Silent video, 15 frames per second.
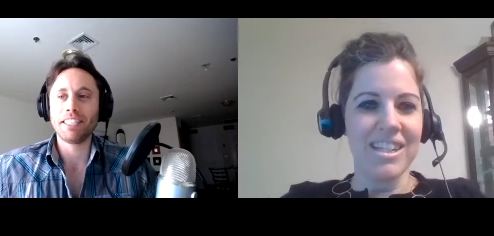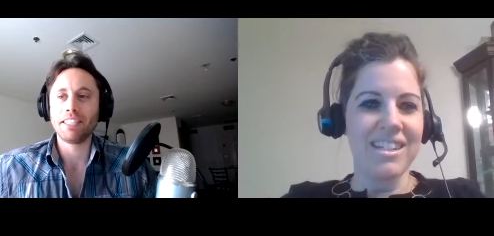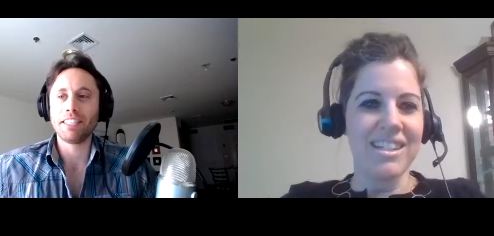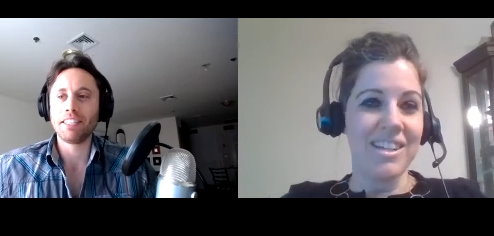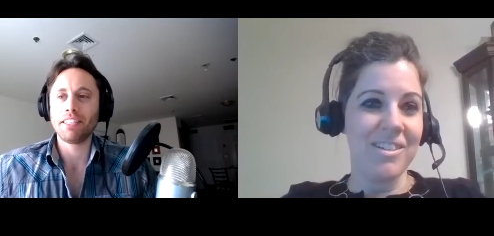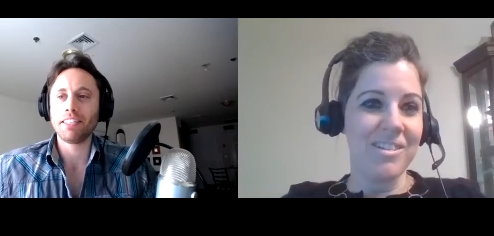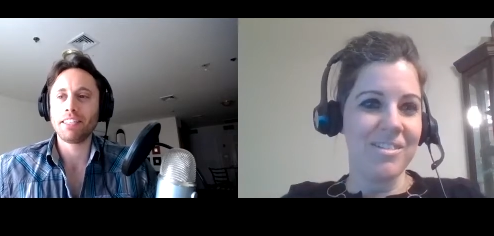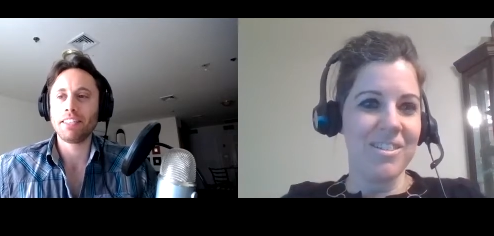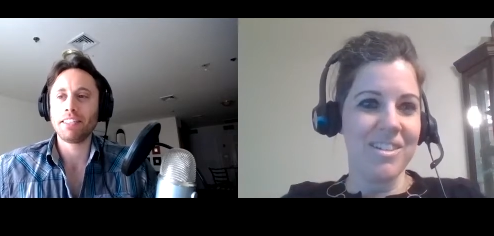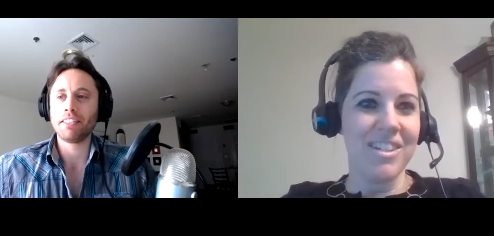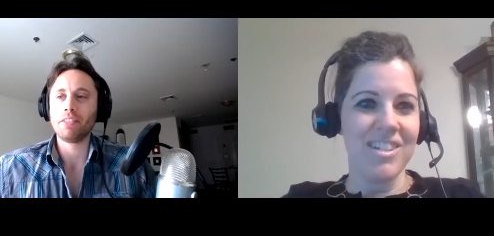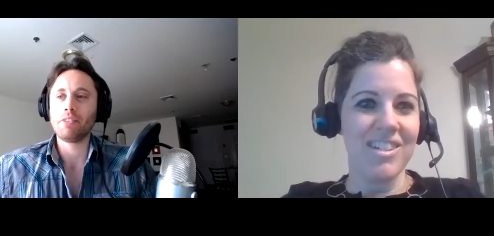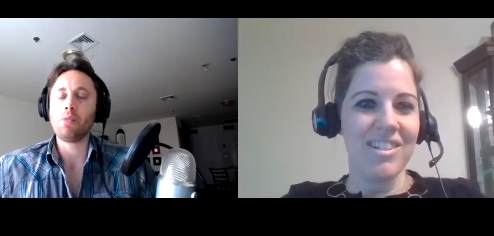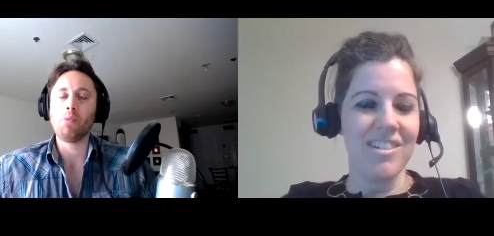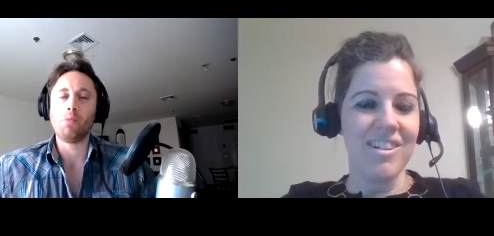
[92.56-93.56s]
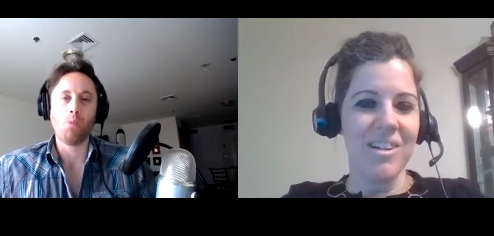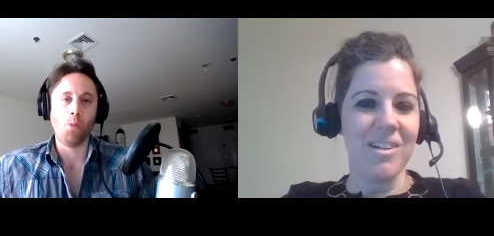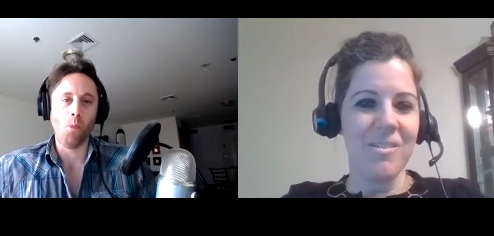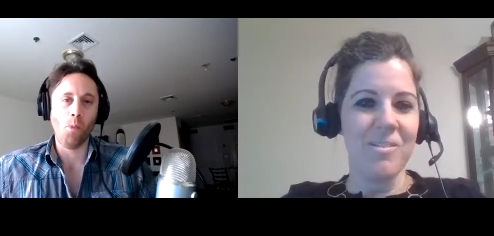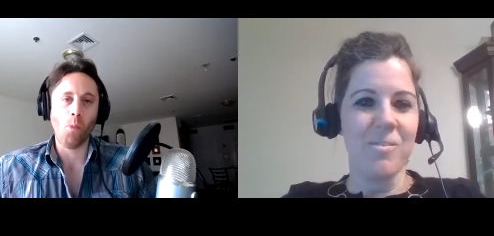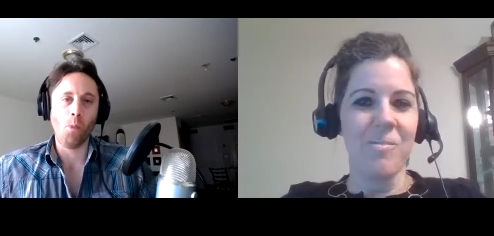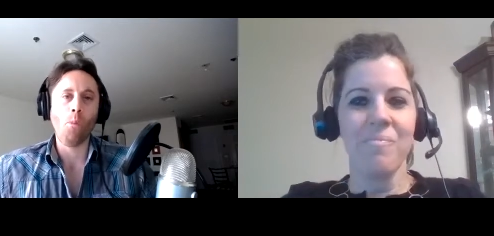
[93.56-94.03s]
Speaker 1: is huge, as you
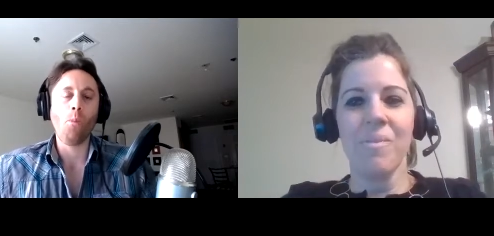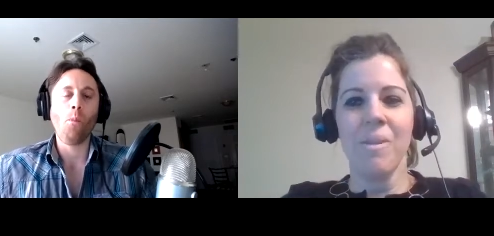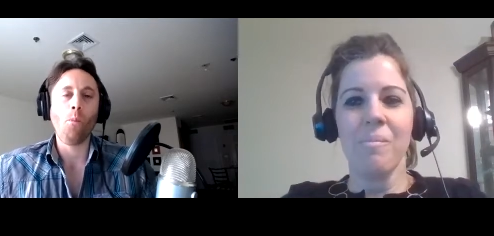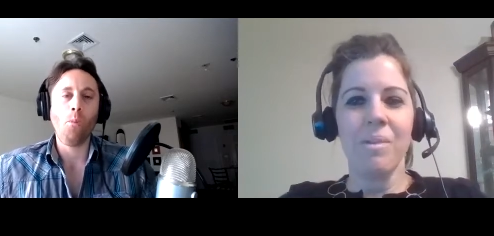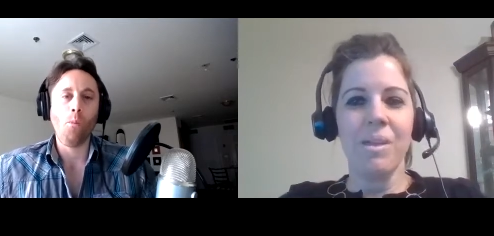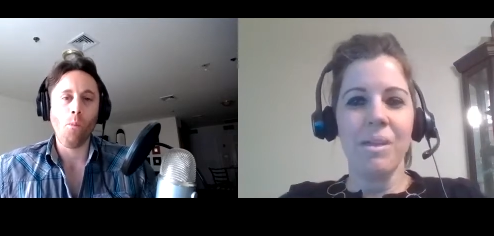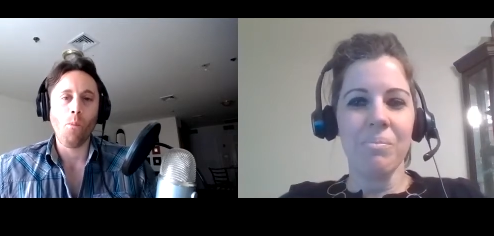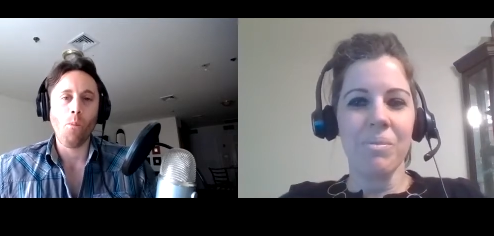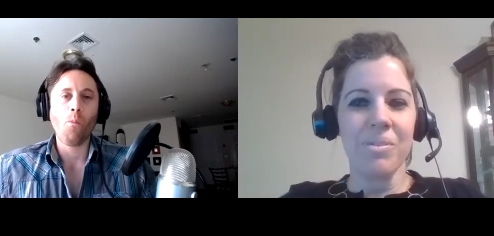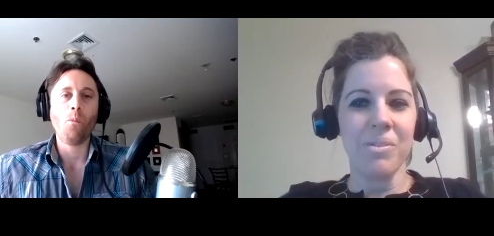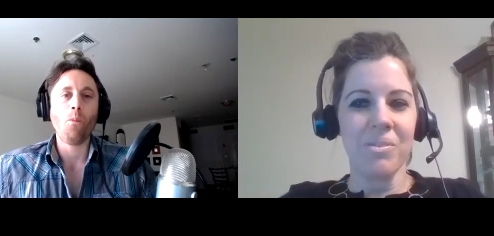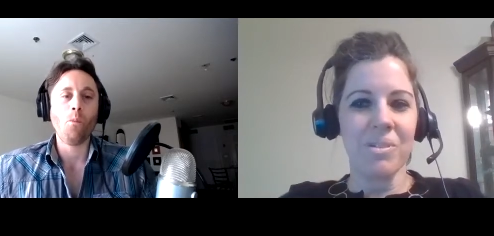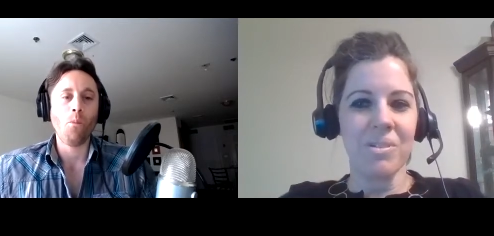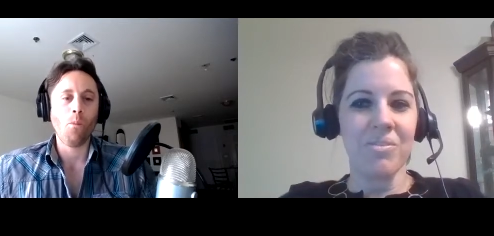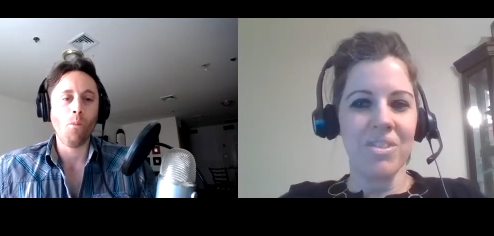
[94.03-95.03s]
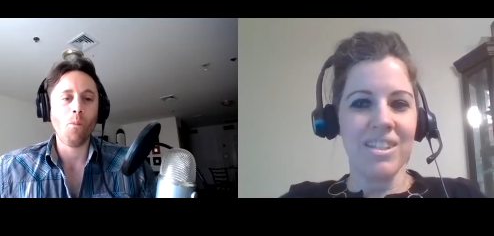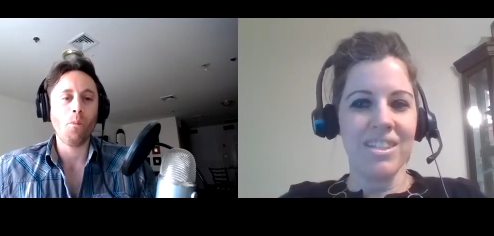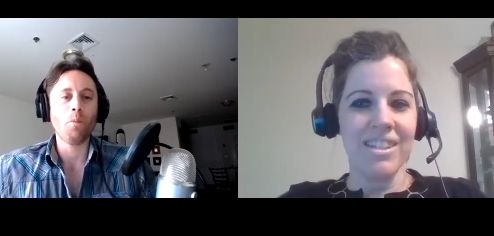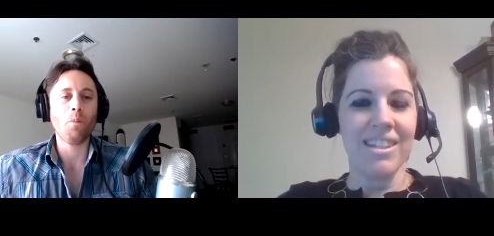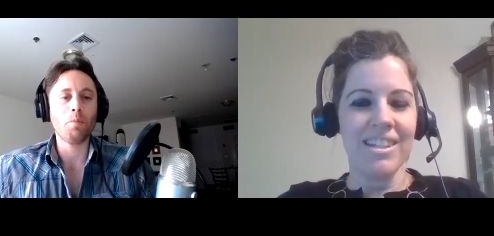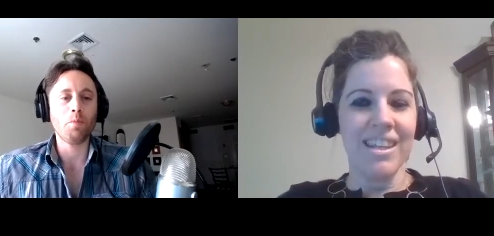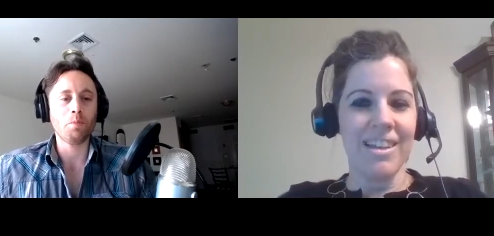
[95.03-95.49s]
know. People sort of
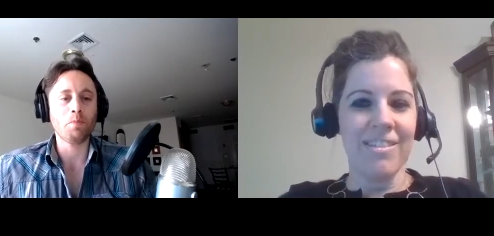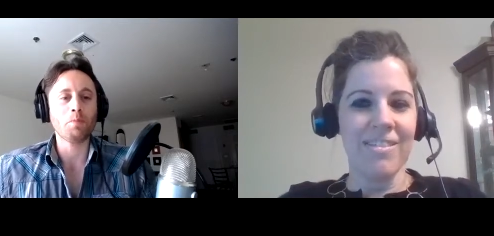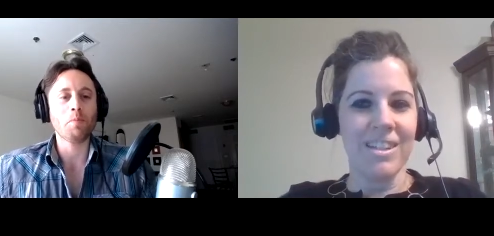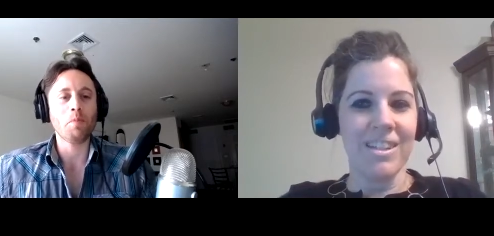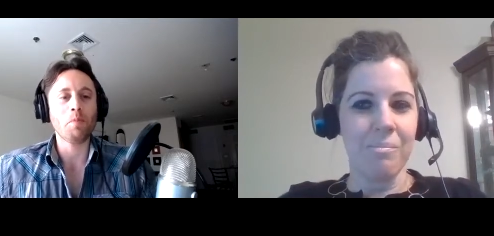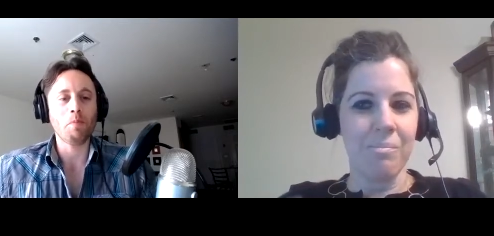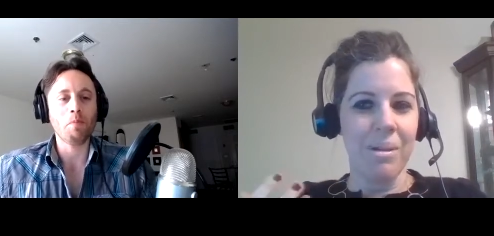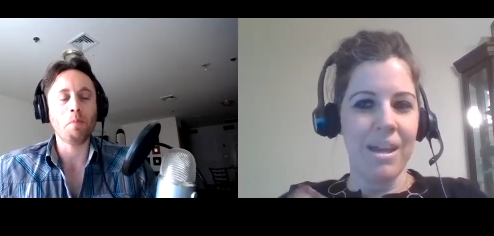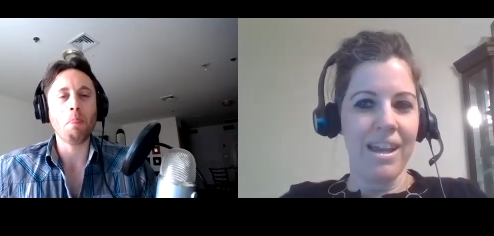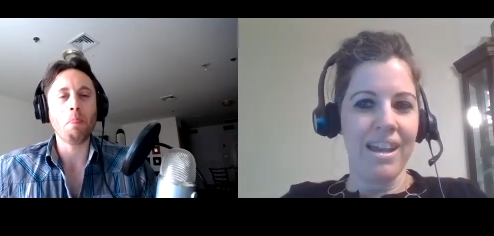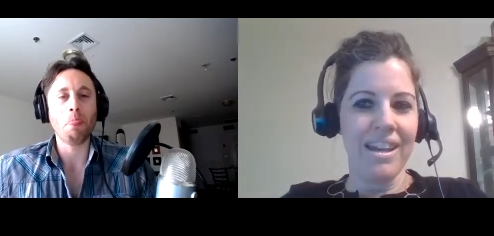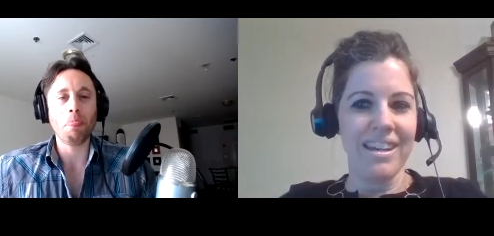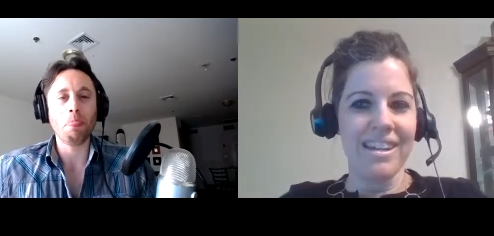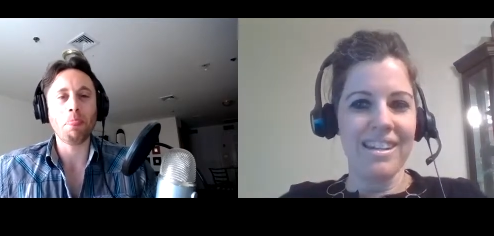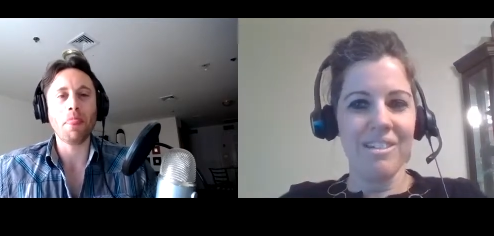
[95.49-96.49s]
resent having to pay.